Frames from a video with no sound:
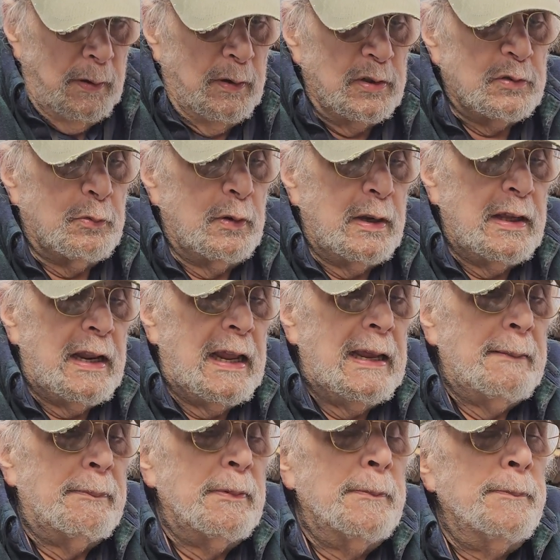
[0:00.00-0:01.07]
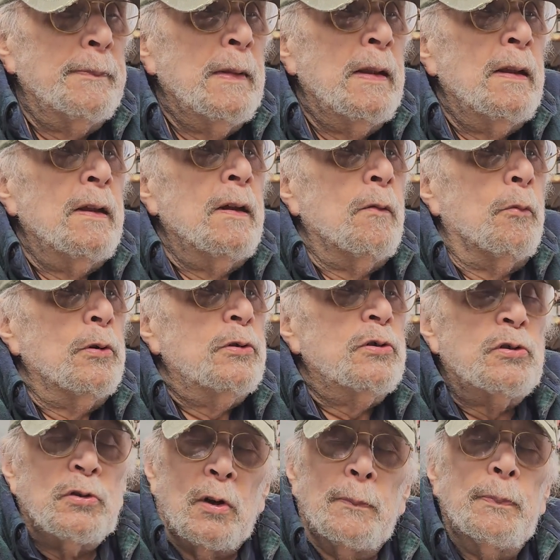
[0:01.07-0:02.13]
Because what can happen, once
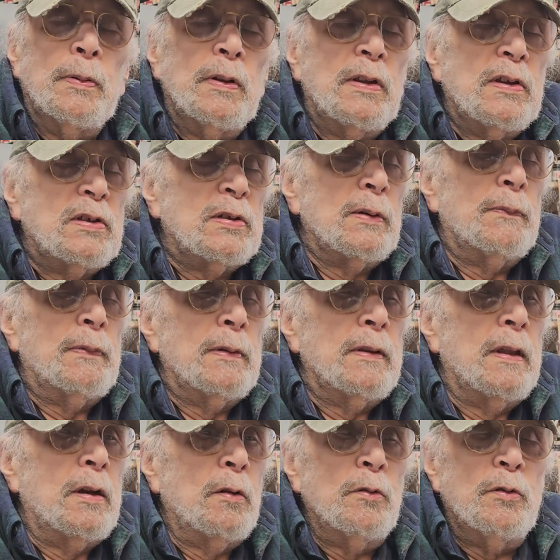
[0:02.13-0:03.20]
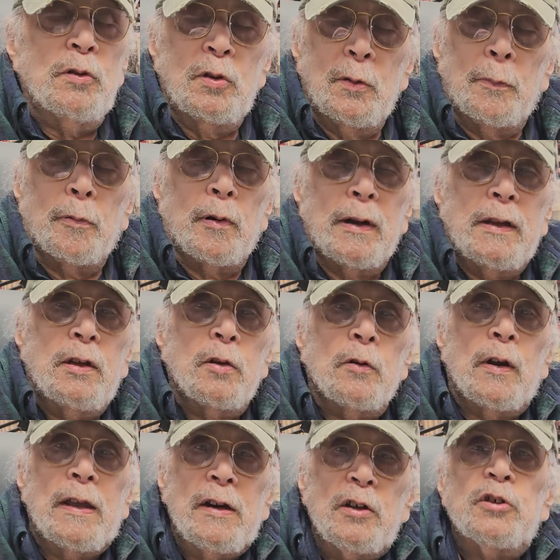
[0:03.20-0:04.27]
you start building something, not only do you break
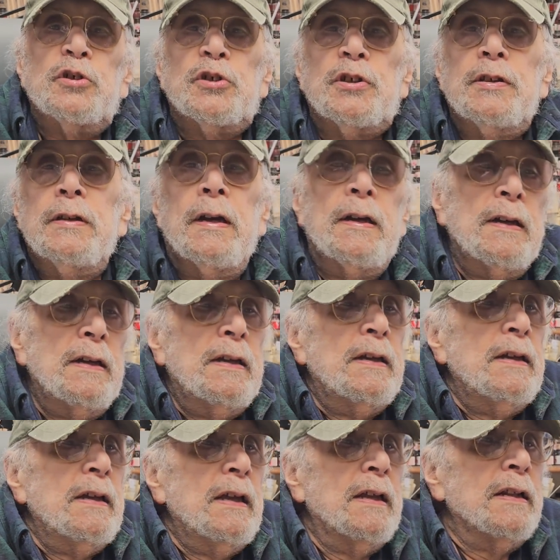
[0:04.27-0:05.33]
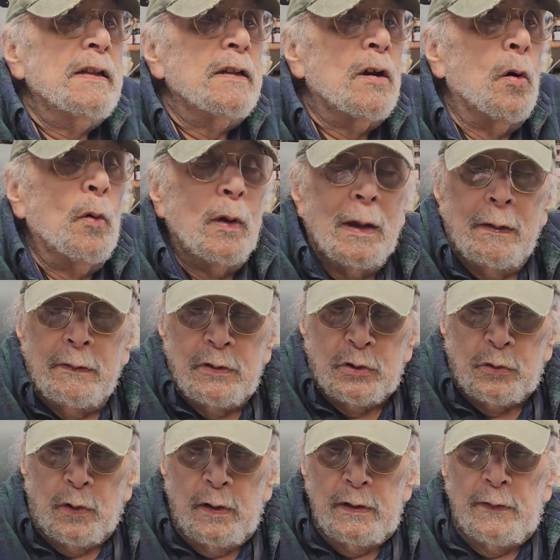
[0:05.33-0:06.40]
your energy and going out and
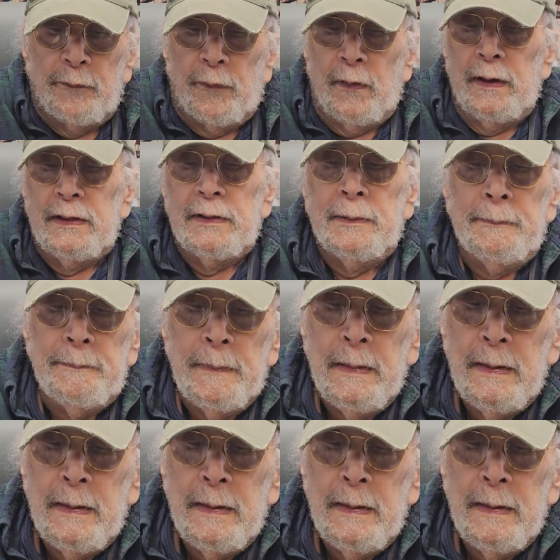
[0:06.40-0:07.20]
trying to find